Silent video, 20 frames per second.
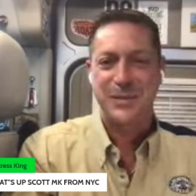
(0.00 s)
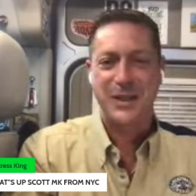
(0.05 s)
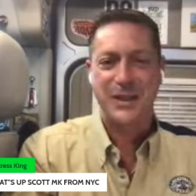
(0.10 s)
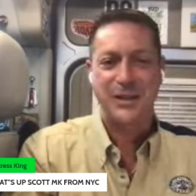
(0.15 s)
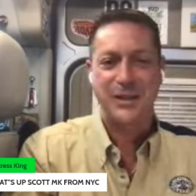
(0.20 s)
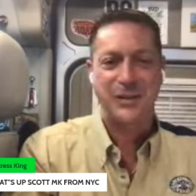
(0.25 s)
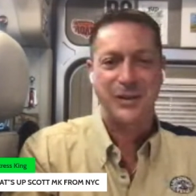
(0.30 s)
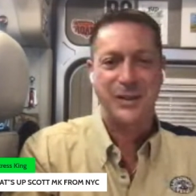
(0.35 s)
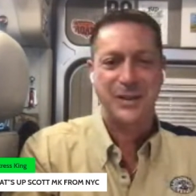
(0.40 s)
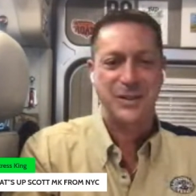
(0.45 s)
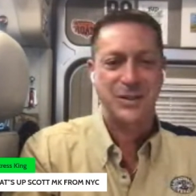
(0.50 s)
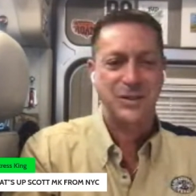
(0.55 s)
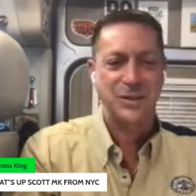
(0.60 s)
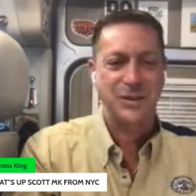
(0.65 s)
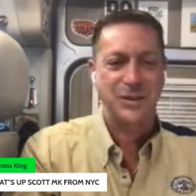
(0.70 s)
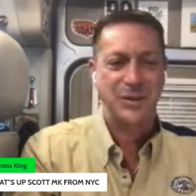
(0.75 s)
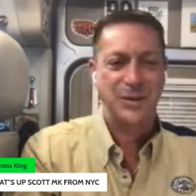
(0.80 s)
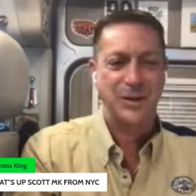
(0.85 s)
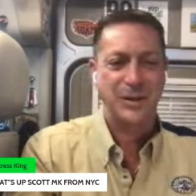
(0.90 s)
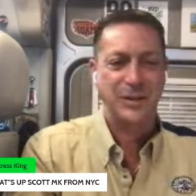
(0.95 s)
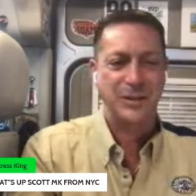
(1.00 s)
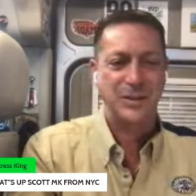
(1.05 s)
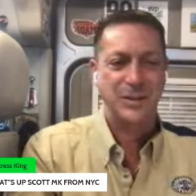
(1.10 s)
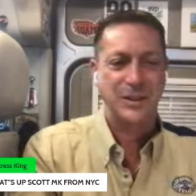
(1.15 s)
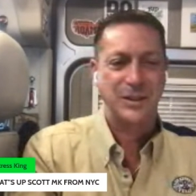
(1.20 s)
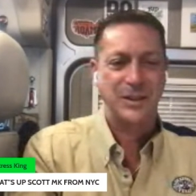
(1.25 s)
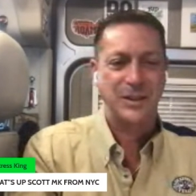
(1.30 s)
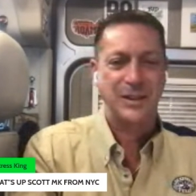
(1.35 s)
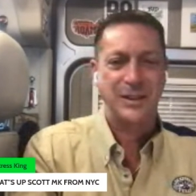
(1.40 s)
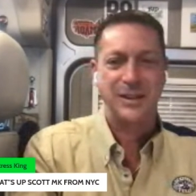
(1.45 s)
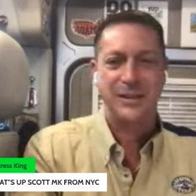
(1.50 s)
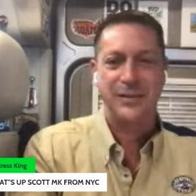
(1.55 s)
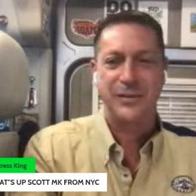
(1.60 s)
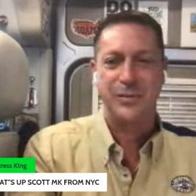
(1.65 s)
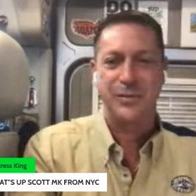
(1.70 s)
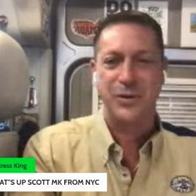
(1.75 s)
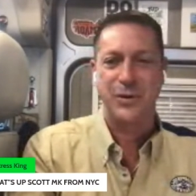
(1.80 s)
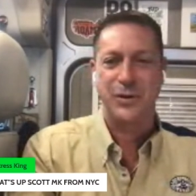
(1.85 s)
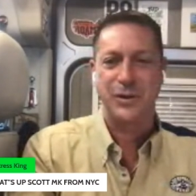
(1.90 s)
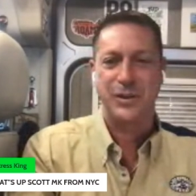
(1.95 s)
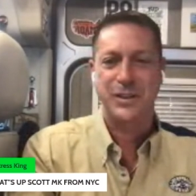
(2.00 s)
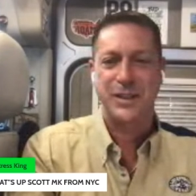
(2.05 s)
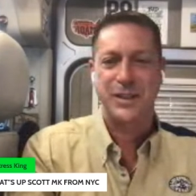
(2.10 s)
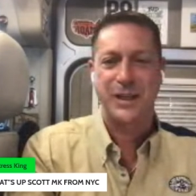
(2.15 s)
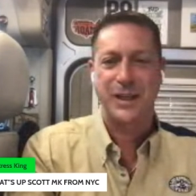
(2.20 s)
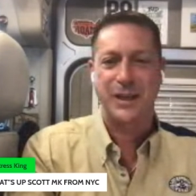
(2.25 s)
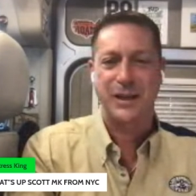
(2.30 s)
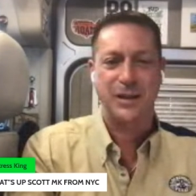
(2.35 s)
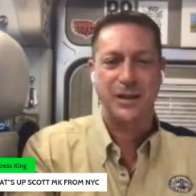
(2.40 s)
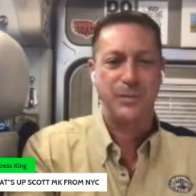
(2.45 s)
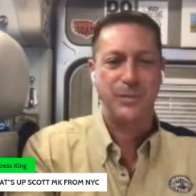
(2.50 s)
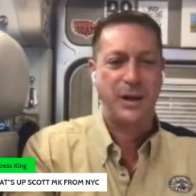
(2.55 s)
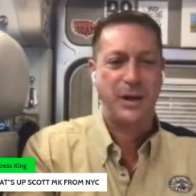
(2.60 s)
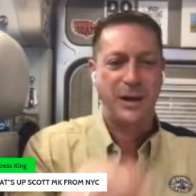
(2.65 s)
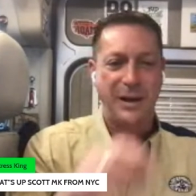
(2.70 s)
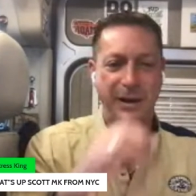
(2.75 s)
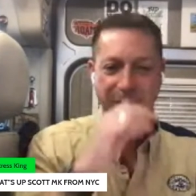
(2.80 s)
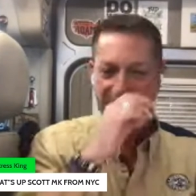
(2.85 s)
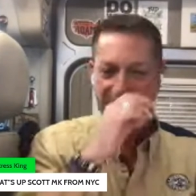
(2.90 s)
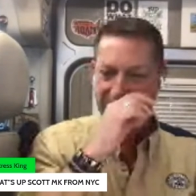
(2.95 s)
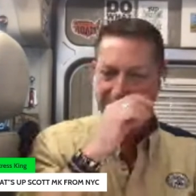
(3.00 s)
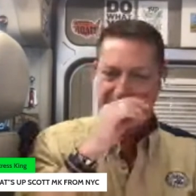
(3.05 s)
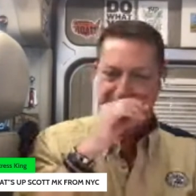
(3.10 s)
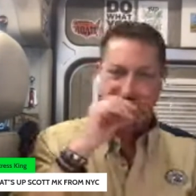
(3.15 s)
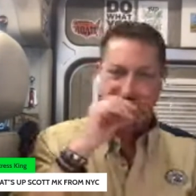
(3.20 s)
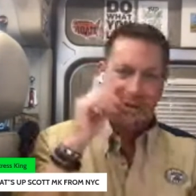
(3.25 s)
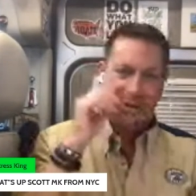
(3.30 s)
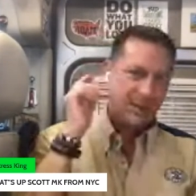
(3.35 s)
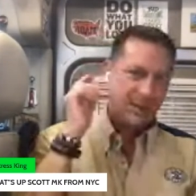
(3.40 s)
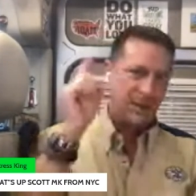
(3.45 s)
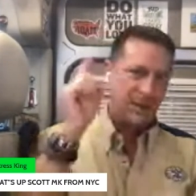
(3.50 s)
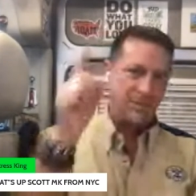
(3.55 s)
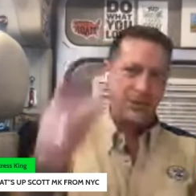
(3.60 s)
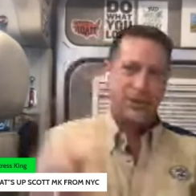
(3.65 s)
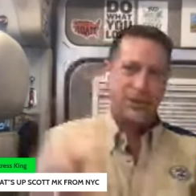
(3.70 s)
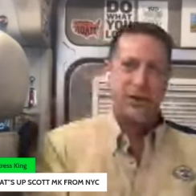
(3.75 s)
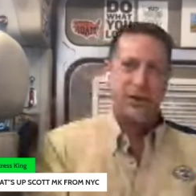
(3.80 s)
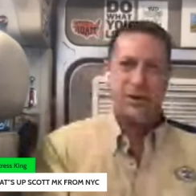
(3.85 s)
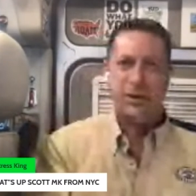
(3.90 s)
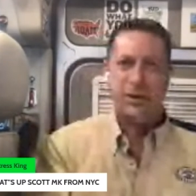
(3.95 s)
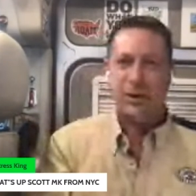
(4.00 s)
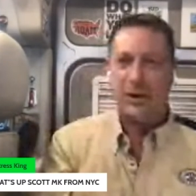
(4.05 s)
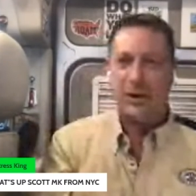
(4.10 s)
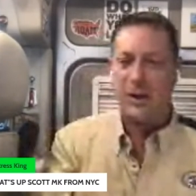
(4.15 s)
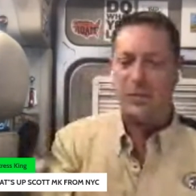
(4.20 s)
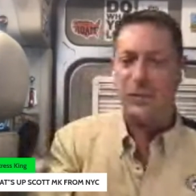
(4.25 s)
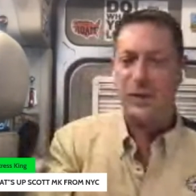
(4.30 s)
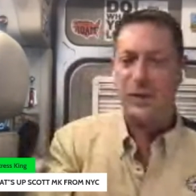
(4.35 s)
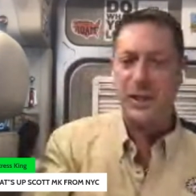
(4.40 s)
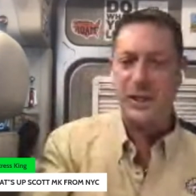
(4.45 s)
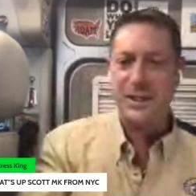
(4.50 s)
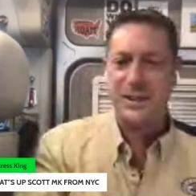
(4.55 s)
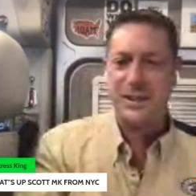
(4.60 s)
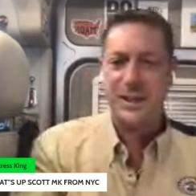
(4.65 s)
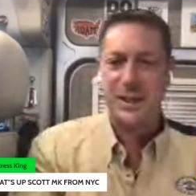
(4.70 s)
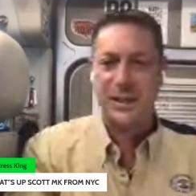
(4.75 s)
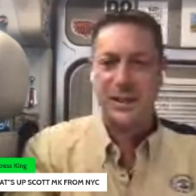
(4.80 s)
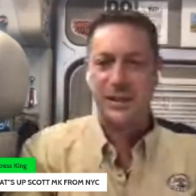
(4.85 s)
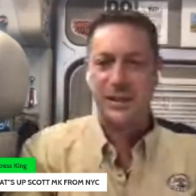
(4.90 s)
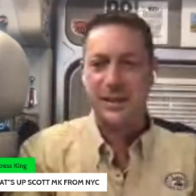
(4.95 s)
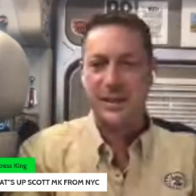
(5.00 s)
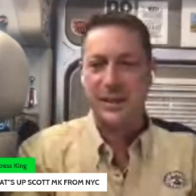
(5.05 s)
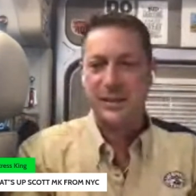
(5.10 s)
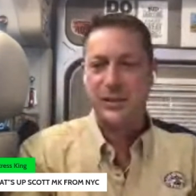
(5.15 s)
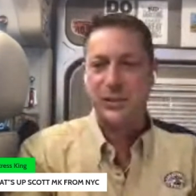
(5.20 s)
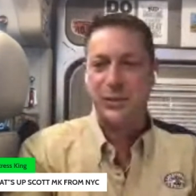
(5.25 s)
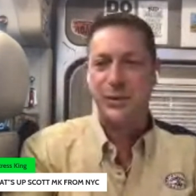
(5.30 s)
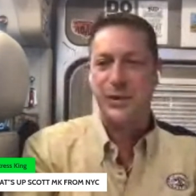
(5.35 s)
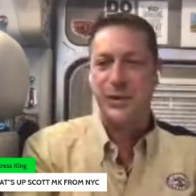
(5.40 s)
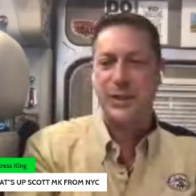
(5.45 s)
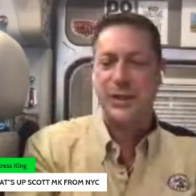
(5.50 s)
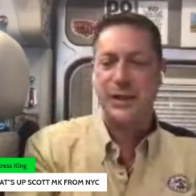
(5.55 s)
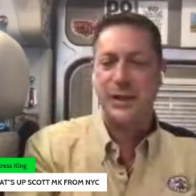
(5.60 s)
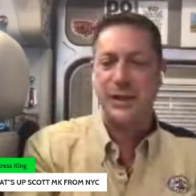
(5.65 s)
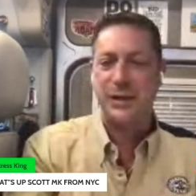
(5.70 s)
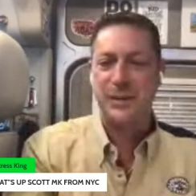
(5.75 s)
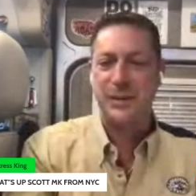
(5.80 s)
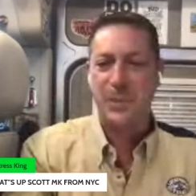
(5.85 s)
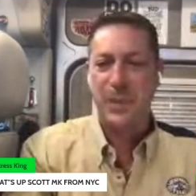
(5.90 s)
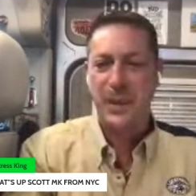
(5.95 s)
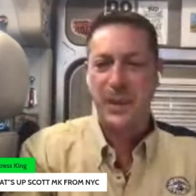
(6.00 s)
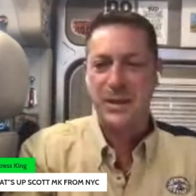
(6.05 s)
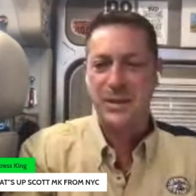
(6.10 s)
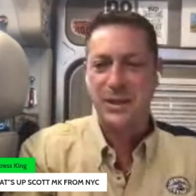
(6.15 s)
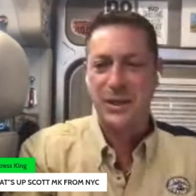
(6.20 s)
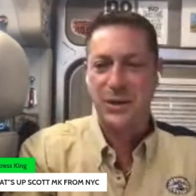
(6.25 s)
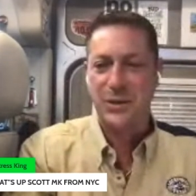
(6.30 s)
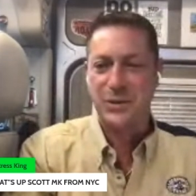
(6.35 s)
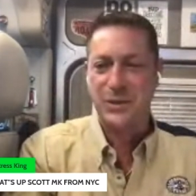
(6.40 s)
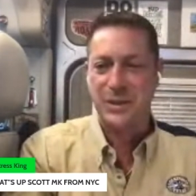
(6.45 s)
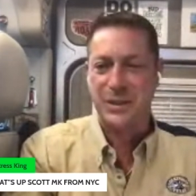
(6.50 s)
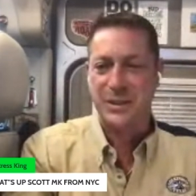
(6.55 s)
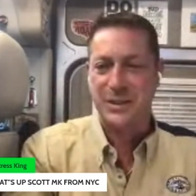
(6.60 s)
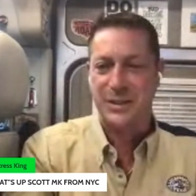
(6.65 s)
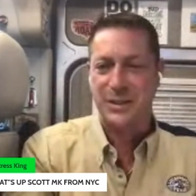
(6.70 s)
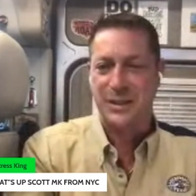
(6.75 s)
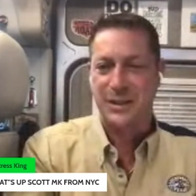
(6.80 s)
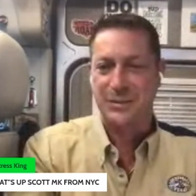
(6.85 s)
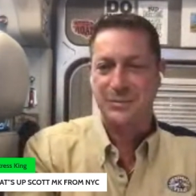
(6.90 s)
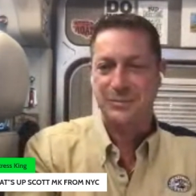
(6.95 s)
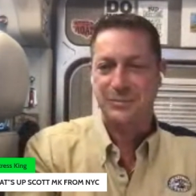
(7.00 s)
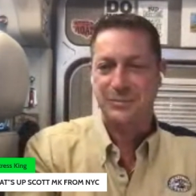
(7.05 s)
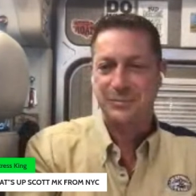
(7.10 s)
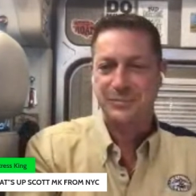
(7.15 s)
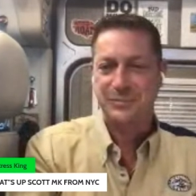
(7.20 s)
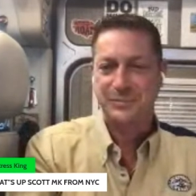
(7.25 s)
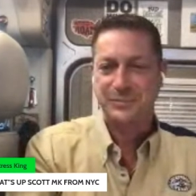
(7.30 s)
My internet is slow, it looks like, uh, from New York City. Going to be coming to New York. I'm really excited doing the uh, East Coast this time.